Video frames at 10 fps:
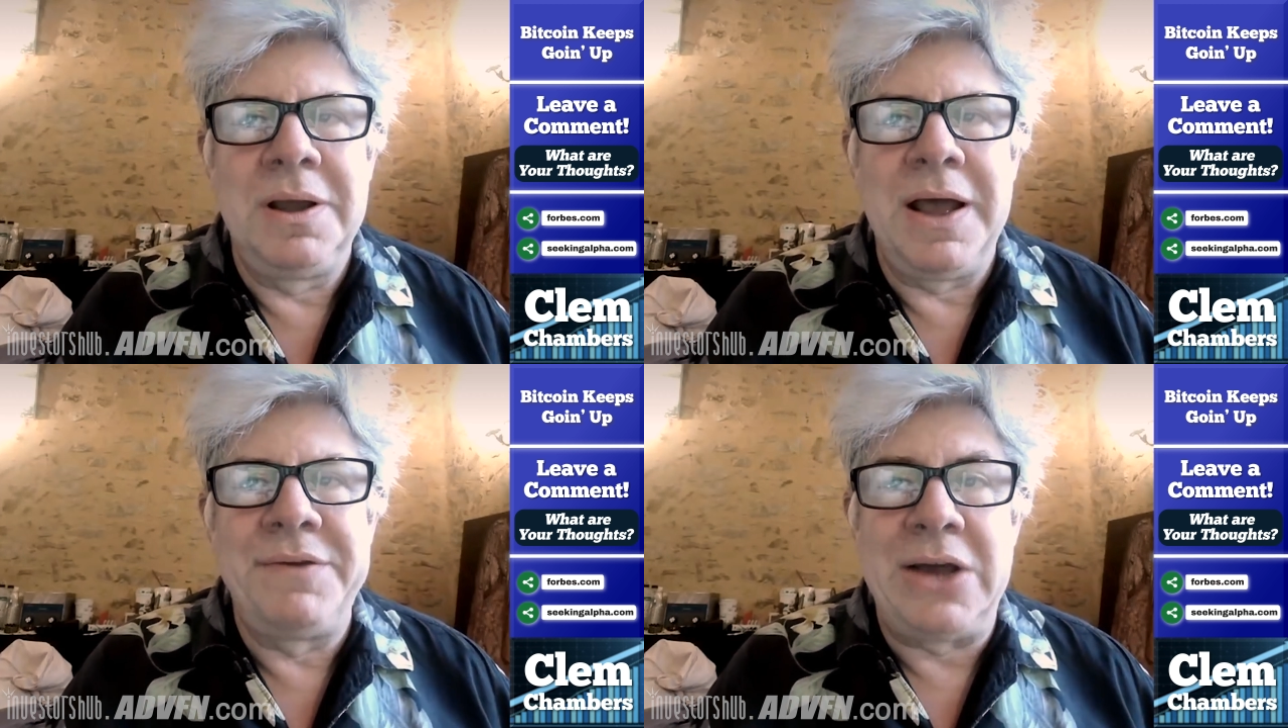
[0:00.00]

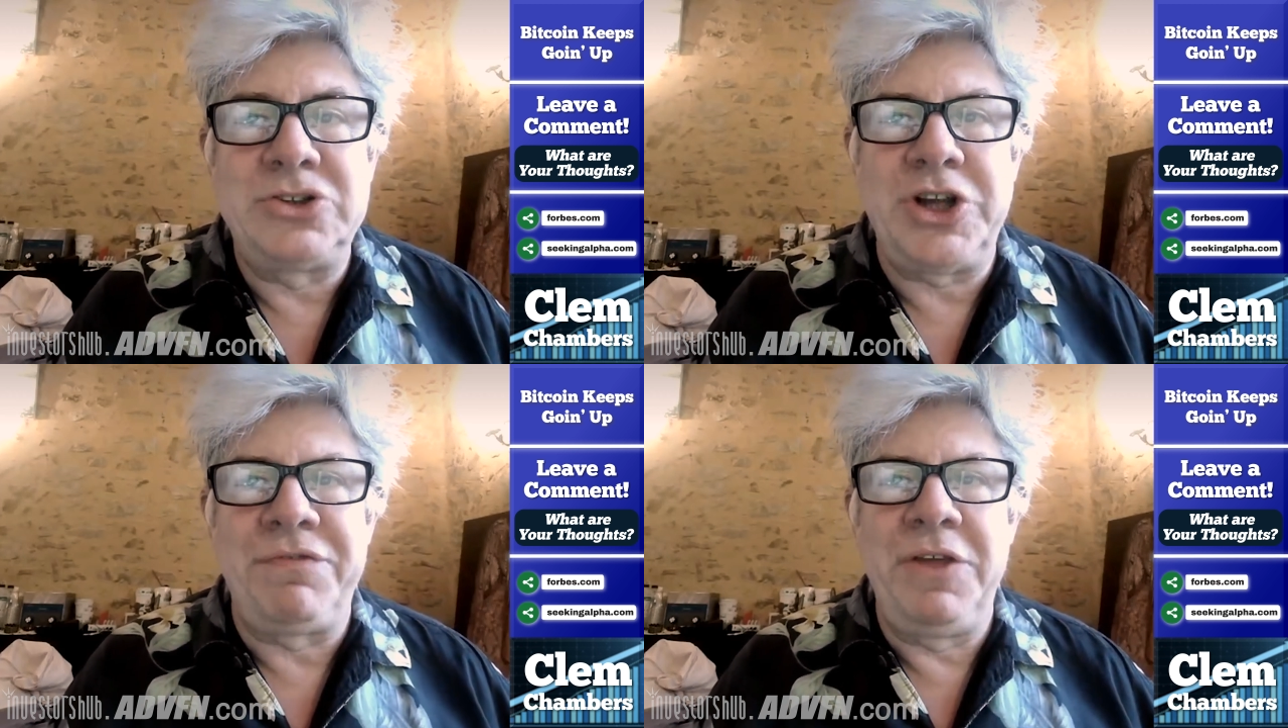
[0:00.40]
are now
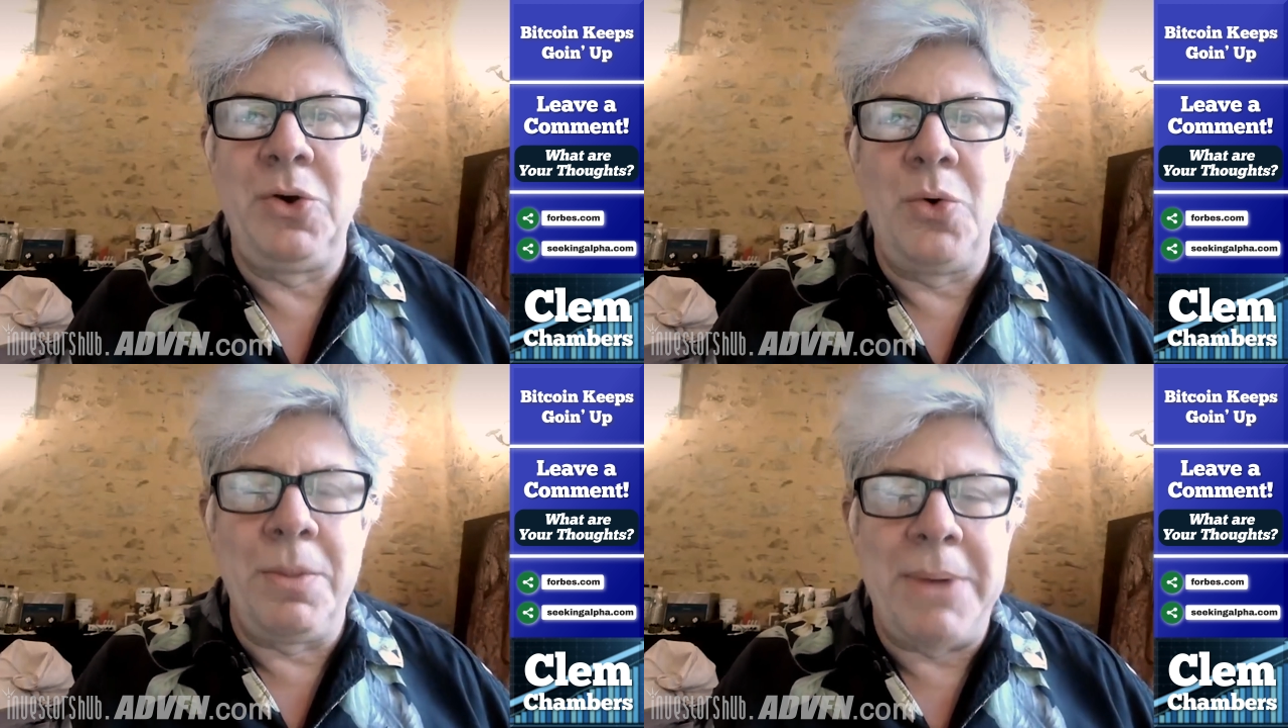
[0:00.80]
shuffling
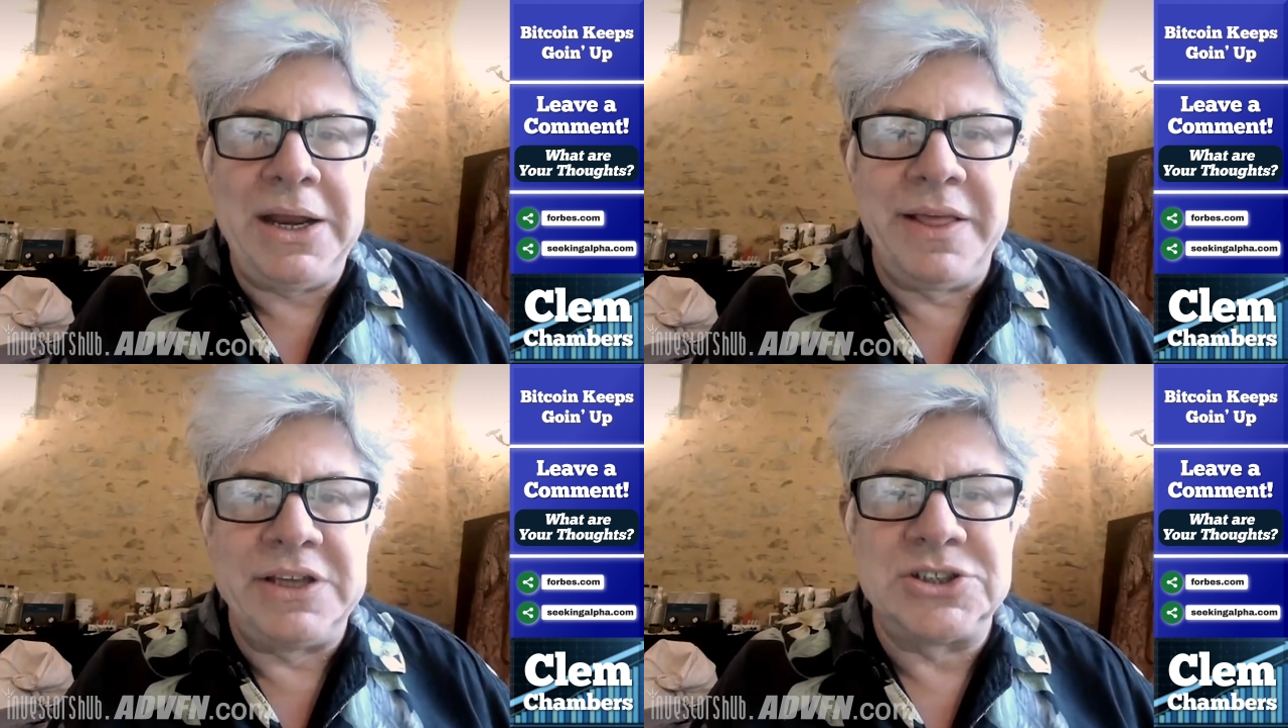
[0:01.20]
all the
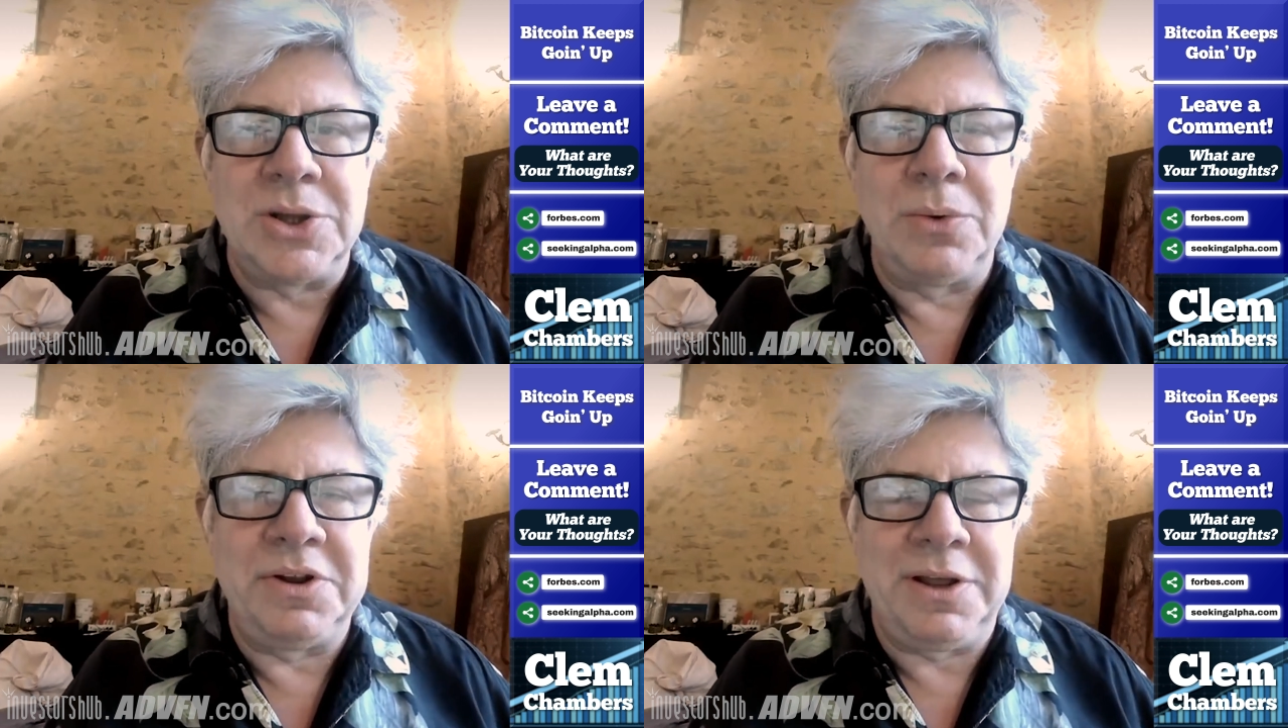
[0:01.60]
money they've
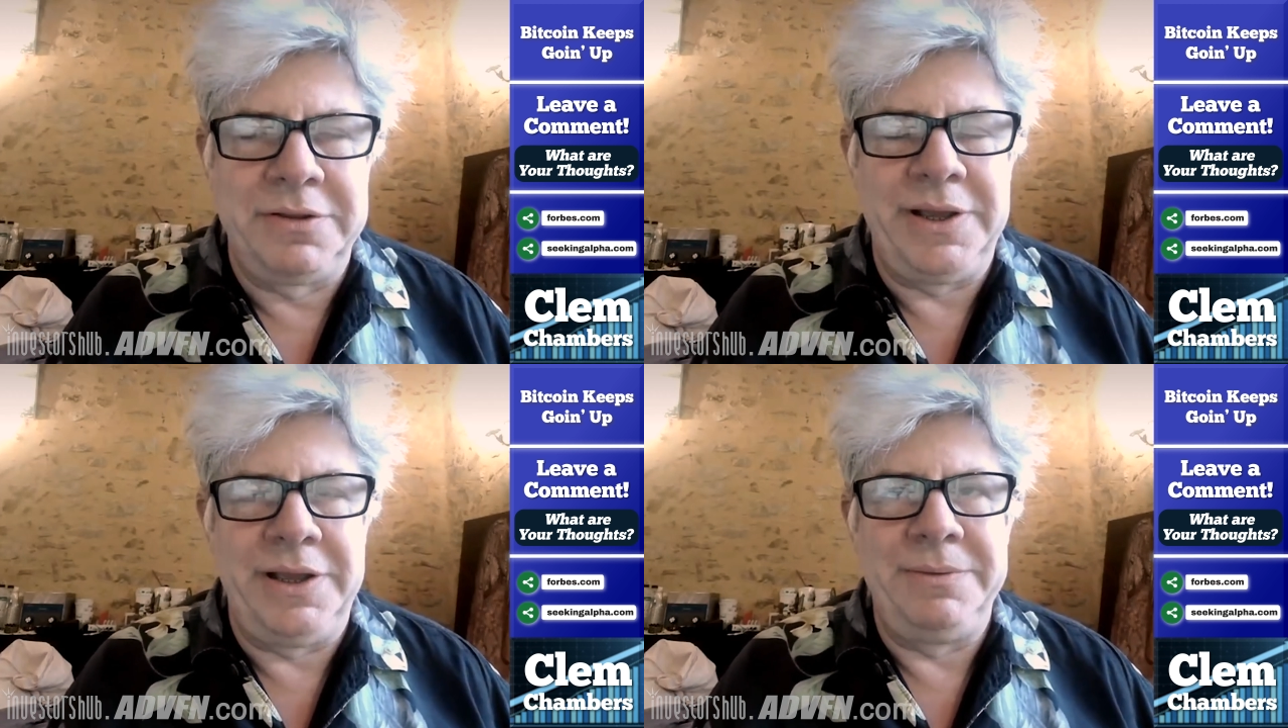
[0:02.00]
stolen,
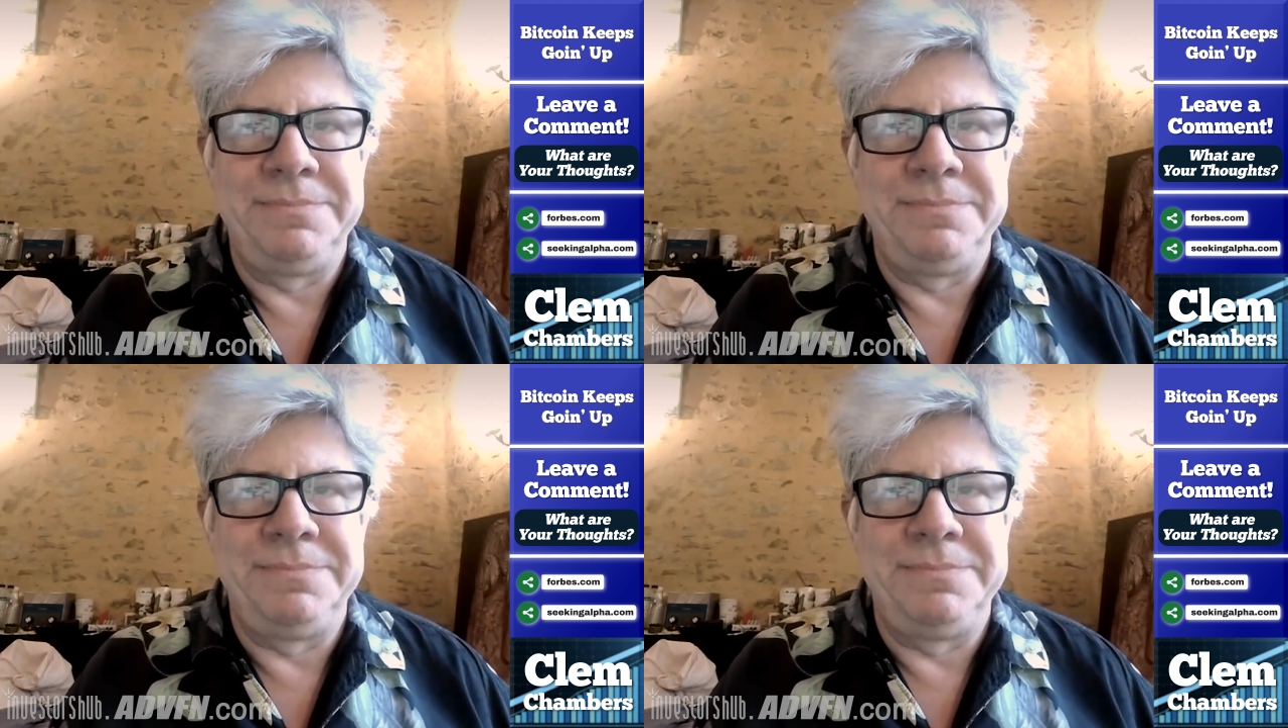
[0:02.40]
aren't they?